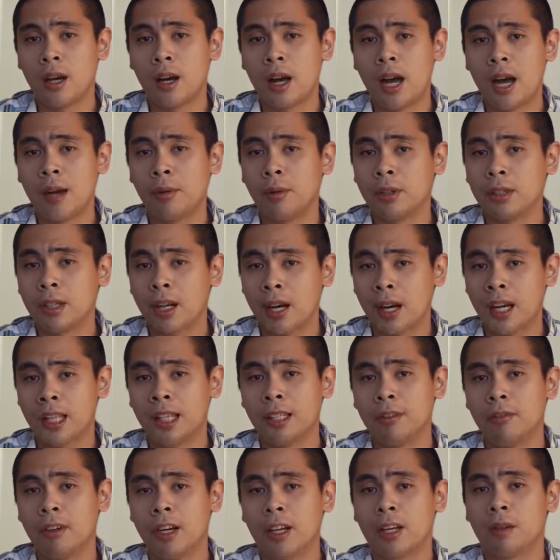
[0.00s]
I would
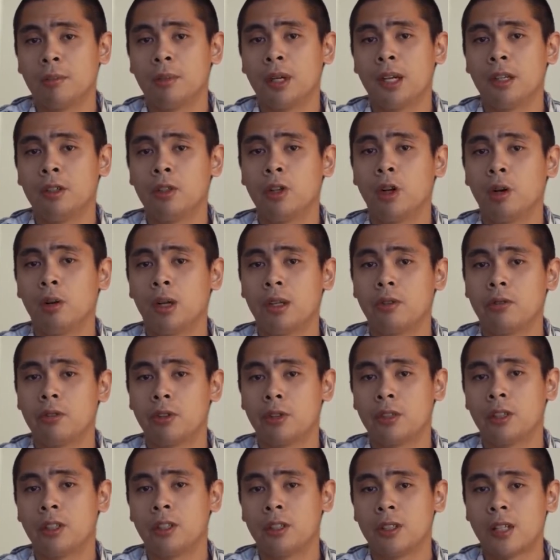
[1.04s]
highly recommend going
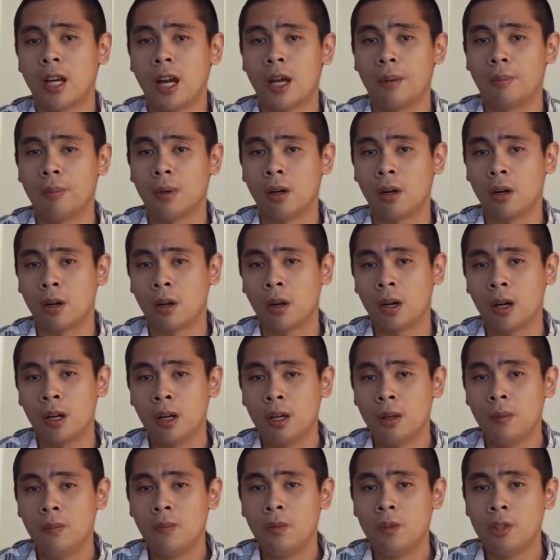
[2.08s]
for their Type
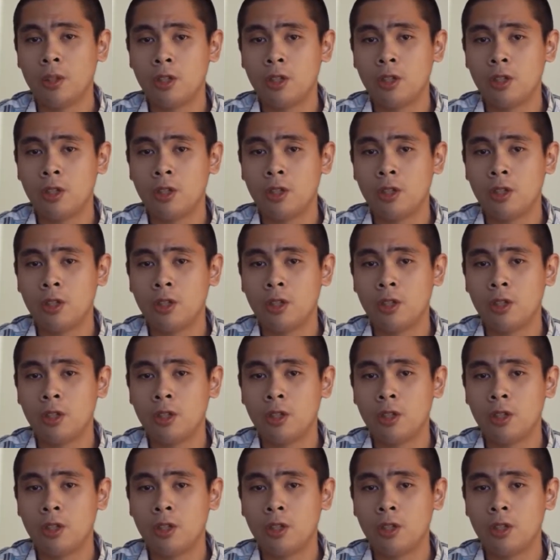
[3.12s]
R